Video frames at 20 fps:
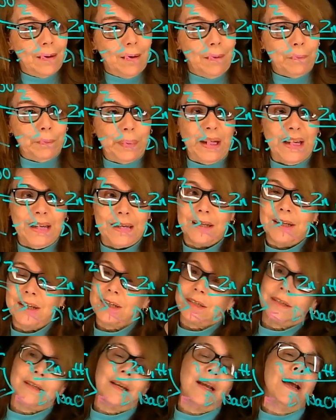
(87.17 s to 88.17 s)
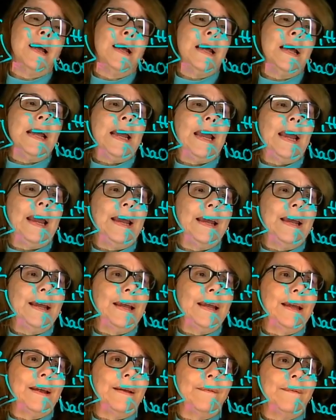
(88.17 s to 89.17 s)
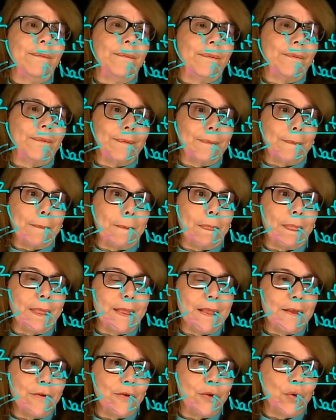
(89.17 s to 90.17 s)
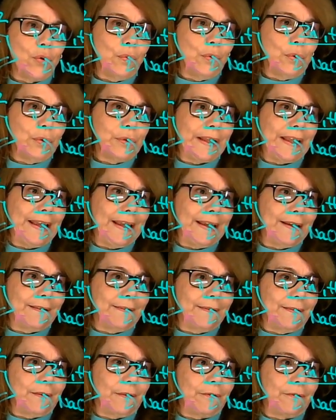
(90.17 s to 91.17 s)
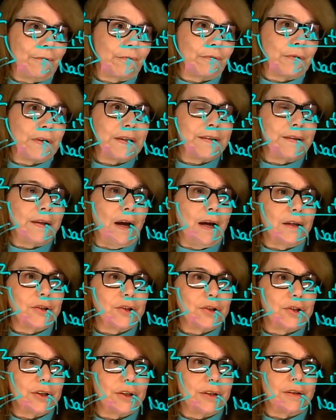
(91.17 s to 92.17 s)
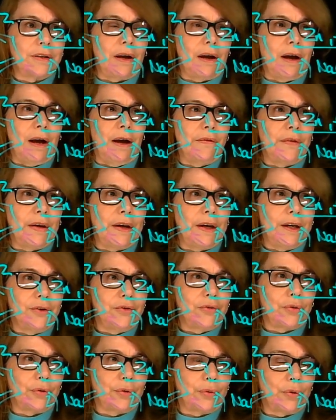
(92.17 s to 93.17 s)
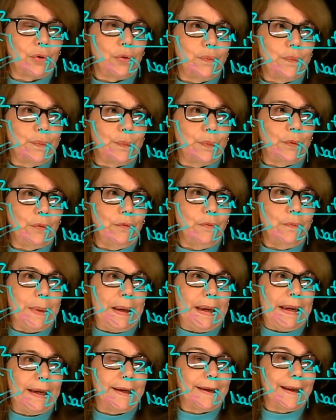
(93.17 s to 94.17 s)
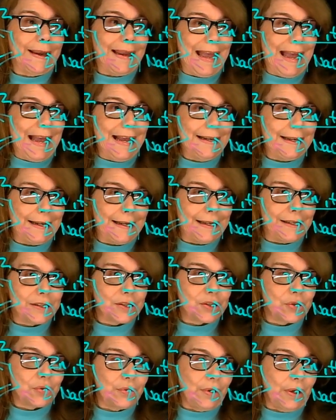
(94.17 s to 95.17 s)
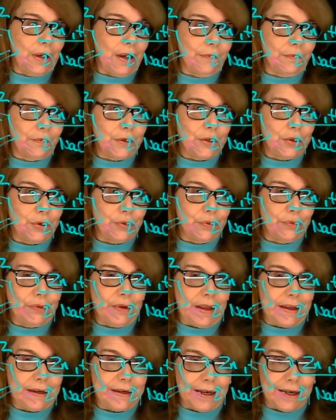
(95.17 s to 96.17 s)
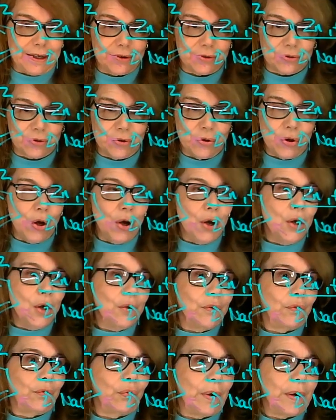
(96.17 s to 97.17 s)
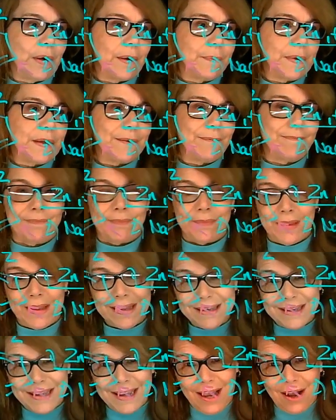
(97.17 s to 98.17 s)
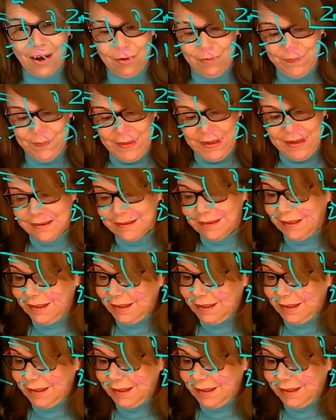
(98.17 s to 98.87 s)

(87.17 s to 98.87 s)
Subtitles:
base, and you will get the reduction of the nitro group to make aniline. So you have reduced that nitro to an amine. Now, the